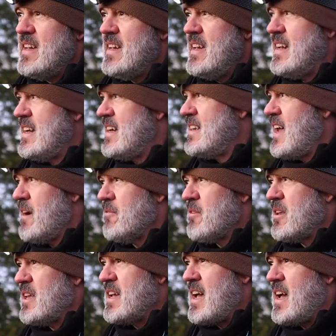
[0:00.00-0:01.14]
yeah, not
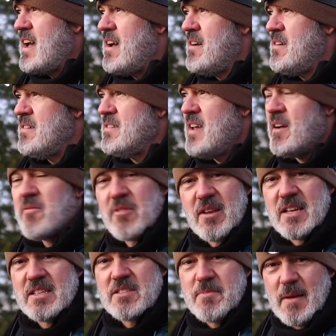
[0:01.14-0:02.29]

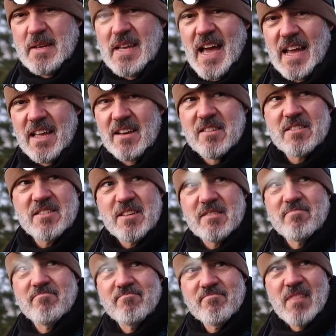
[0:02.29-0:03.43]
really spectacular. So
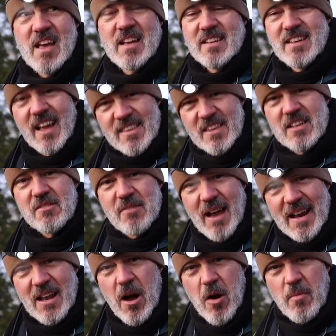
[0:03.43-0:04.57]
nothing to
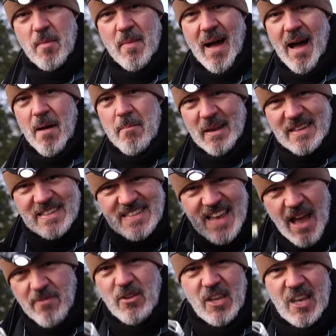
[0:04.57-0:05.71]
write home about, but
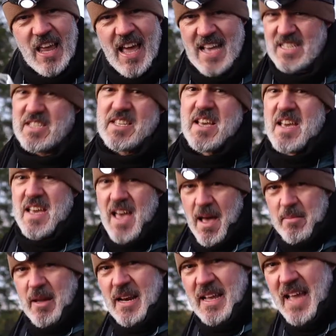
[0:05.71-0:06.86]
nevertheless,
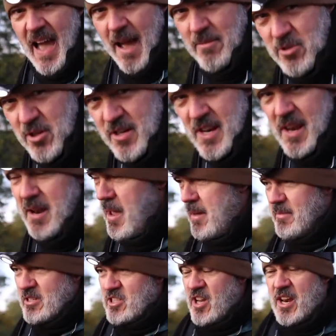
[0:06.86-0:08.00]
I'm going to capture an
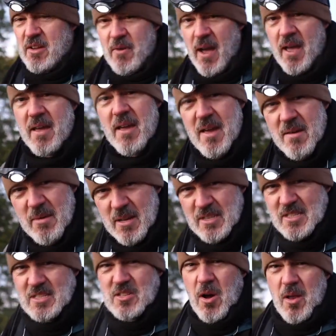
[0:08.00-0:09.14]
image anyway,
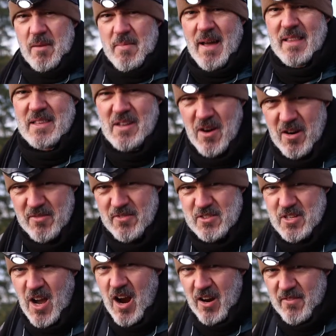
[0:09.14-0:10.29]
because it's all about the art of
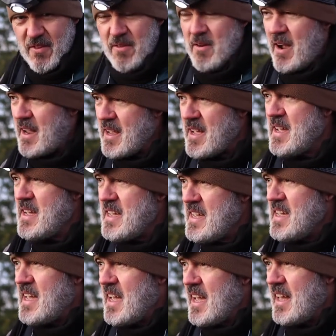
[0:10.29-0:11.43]
photography, right?
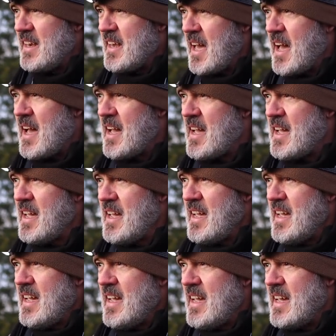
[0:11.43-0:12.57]
And
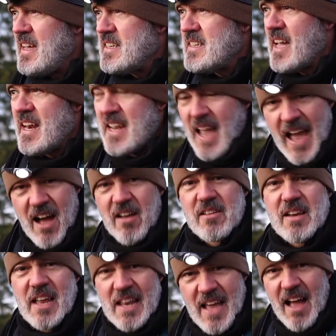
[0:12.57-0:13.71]
getting out
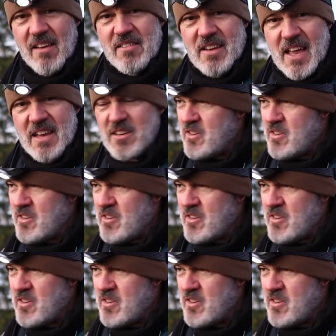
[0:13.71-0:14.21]
in